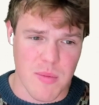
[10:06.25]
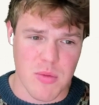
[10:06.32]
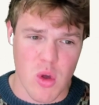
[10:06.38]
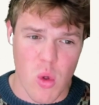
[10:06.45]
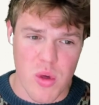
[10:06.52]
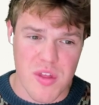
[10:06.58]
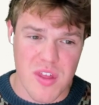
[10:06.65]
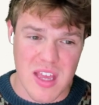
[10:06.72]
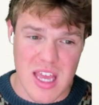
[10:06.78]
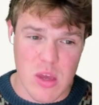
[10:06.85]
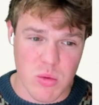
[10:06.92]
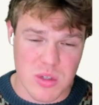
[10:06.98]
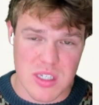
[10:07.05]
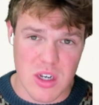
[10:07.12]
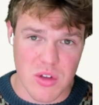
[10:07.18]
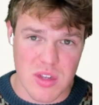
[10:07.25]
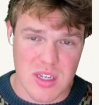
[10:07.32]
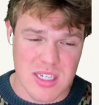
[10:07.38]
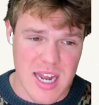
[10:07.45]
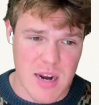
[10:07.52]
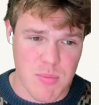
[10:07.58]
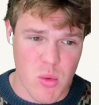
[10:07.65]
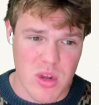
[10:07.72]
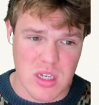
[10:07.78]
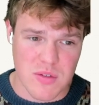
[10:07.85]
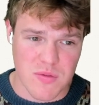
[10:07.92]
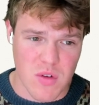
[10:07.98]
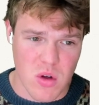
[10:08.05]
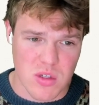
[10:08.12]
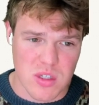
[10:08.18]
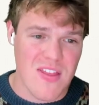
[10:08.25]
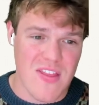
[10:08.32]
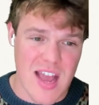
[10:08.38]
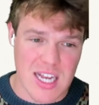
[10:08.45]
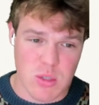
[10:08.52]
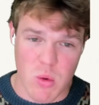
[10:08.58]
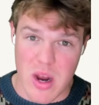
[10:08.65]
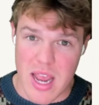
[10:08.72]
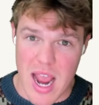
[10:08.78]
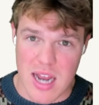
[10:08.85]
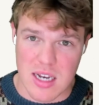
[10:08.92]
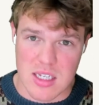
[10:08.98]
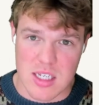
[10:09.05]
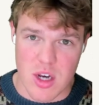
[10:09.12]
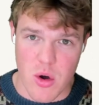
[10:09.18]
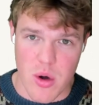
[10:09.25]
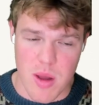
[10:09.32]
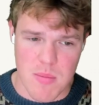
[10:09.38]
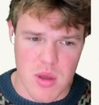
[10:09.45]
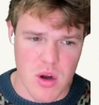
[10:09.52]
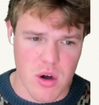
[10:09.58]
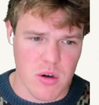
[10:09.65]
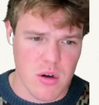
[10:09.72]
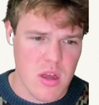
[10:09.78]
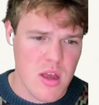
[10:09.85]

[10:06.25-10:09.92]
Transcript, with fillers: The only thing it will see on this data point is false. That's why I add CRM here.